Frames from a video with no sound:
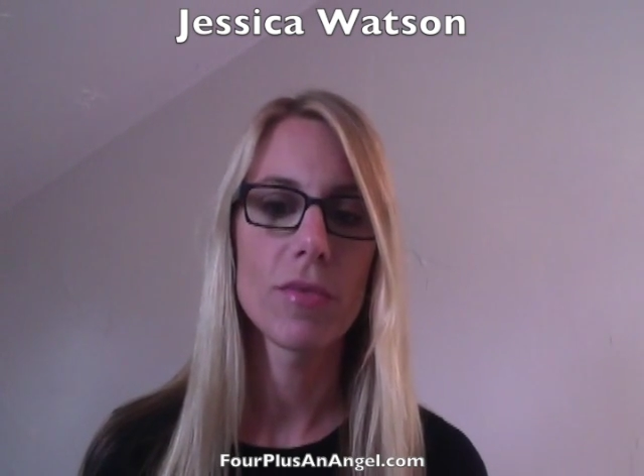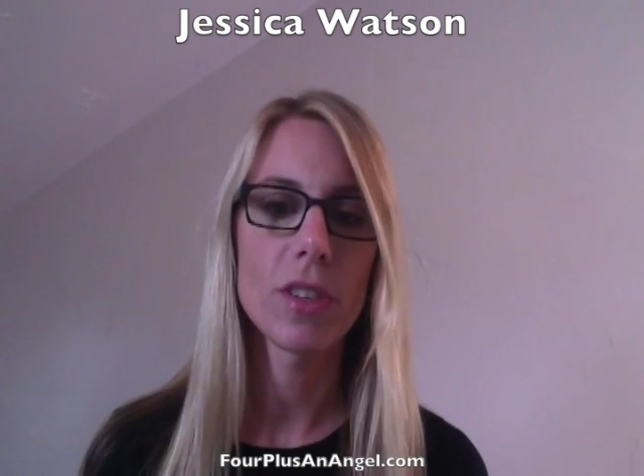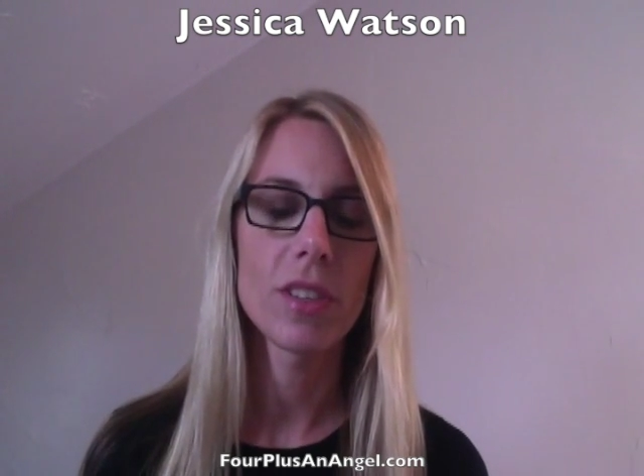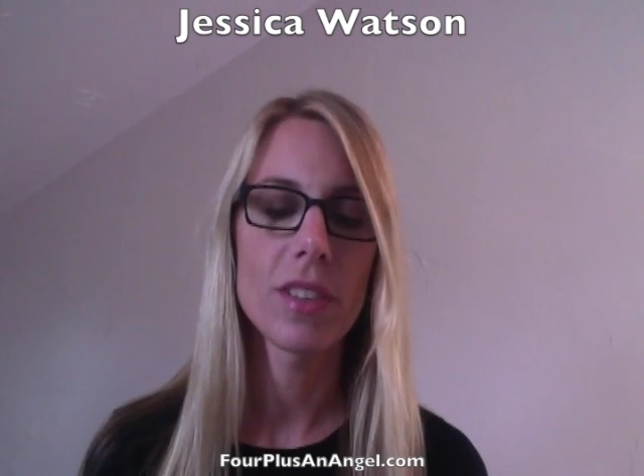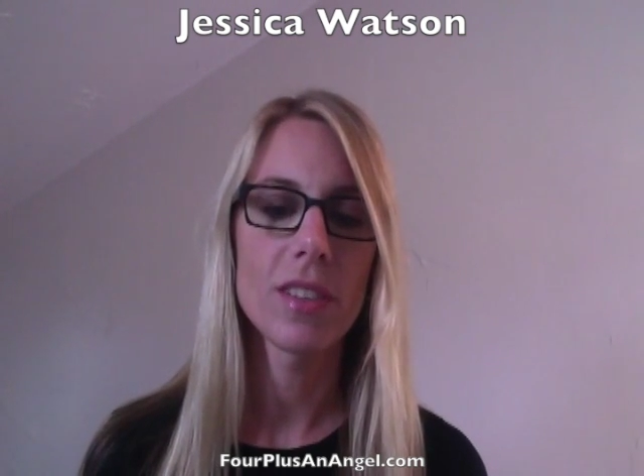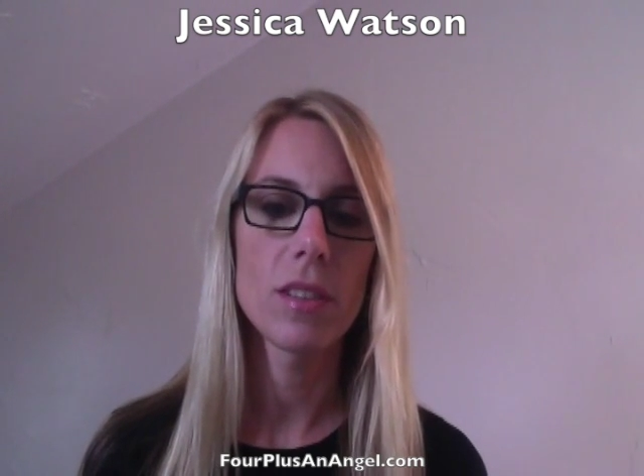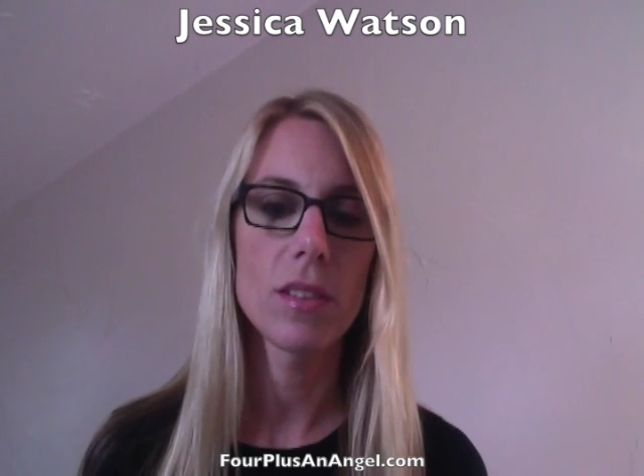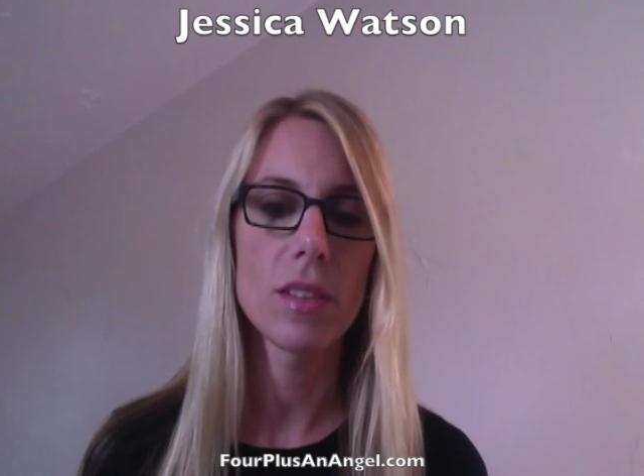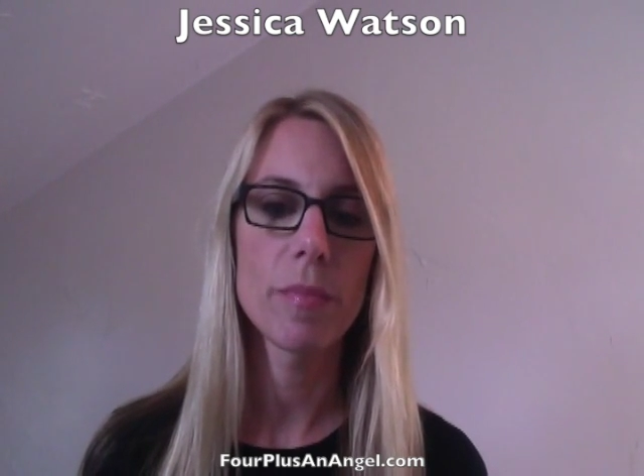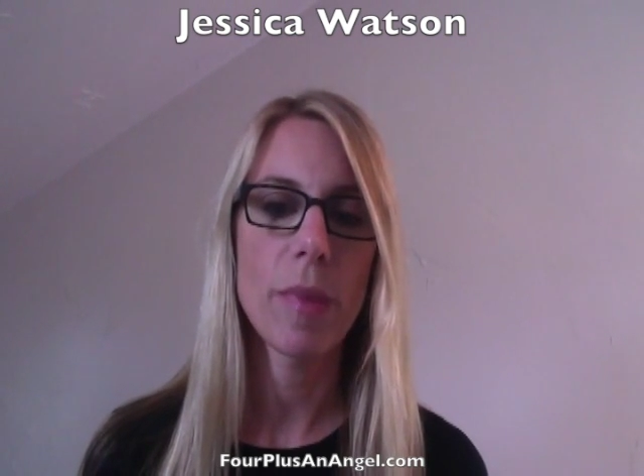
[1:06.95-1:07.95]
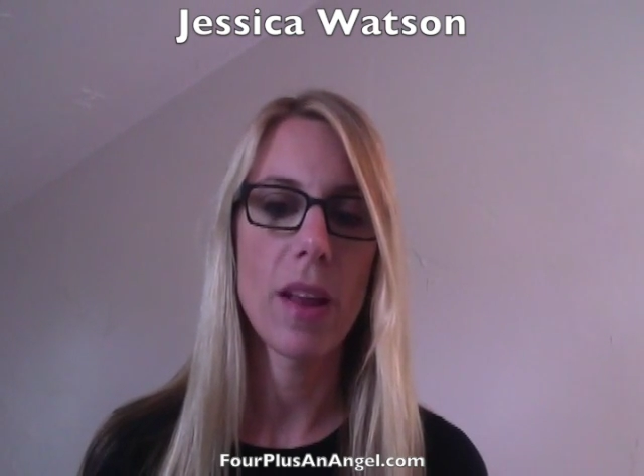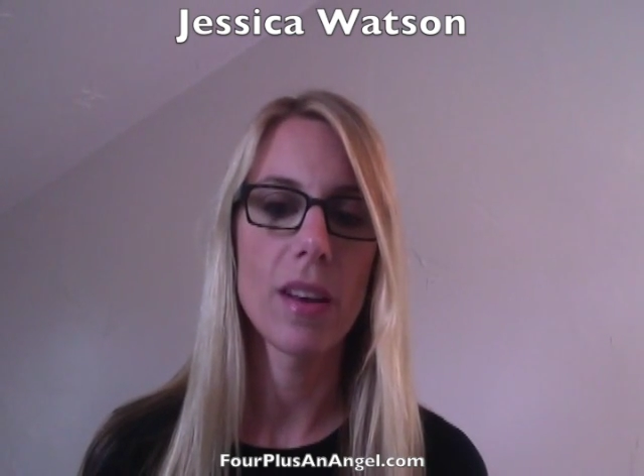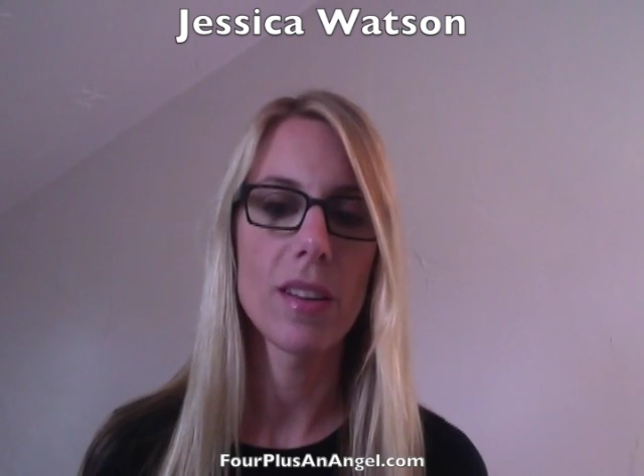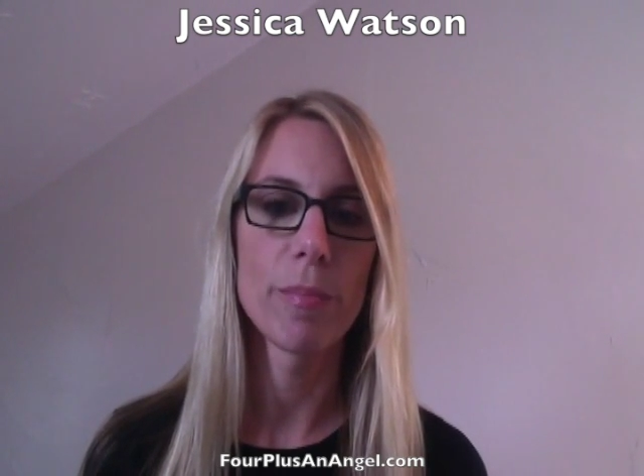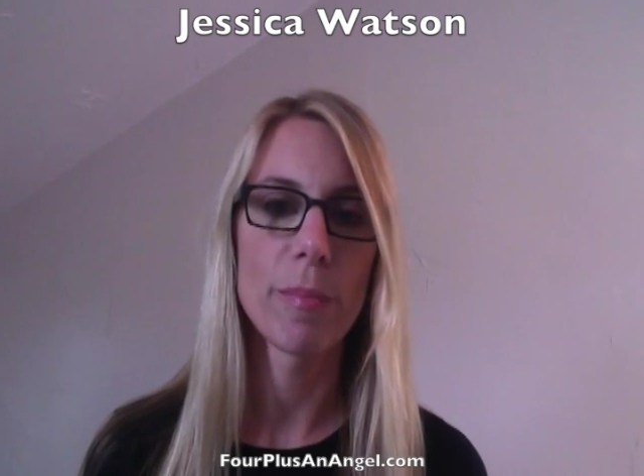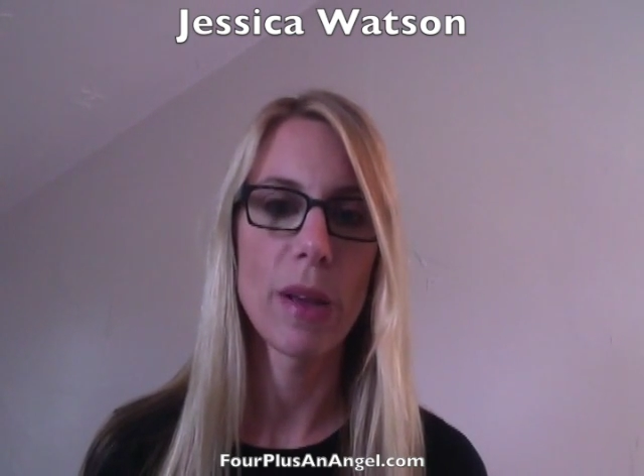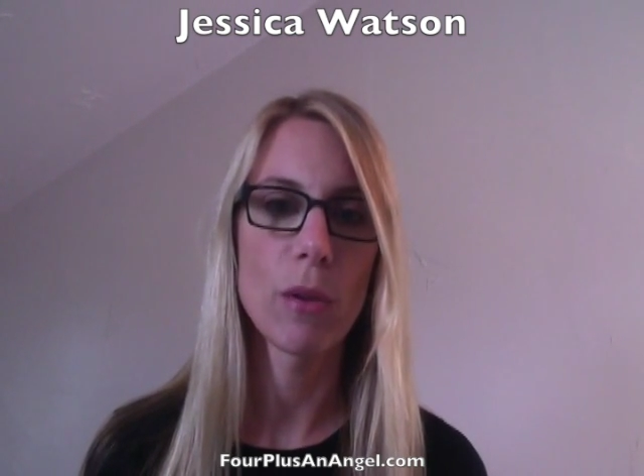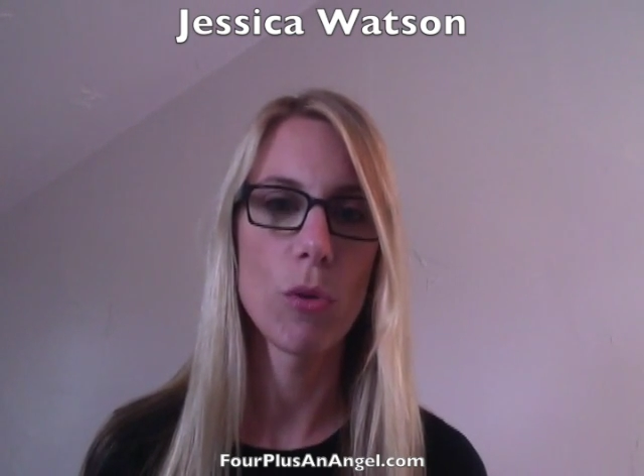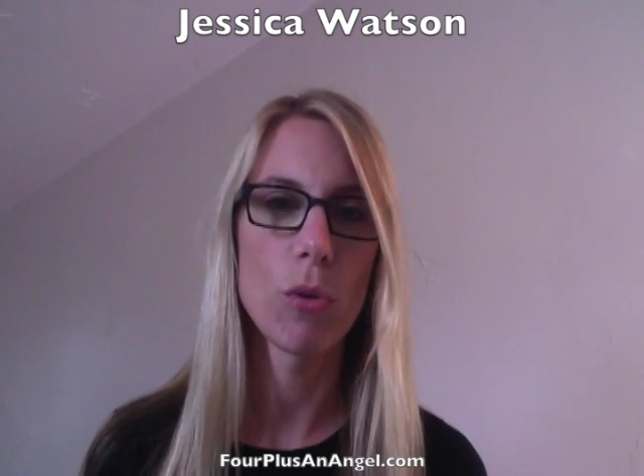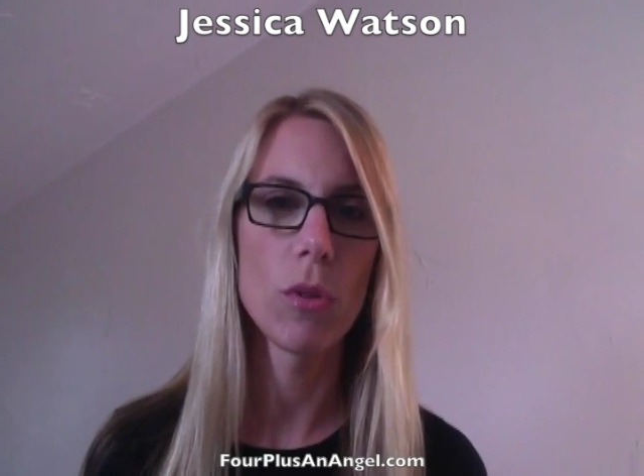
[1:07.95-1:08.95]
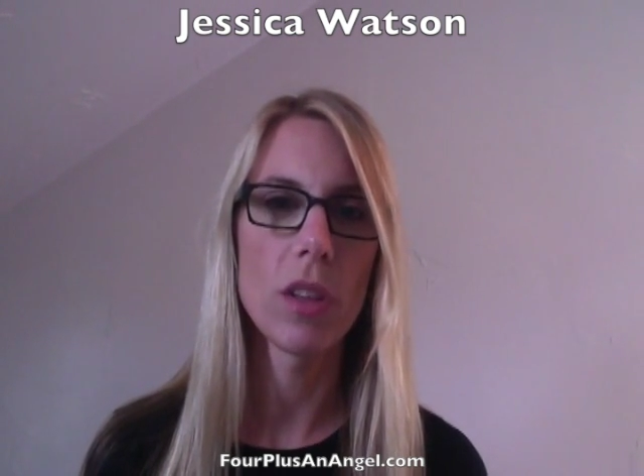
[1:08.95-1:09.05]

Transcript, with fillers: just spent my whole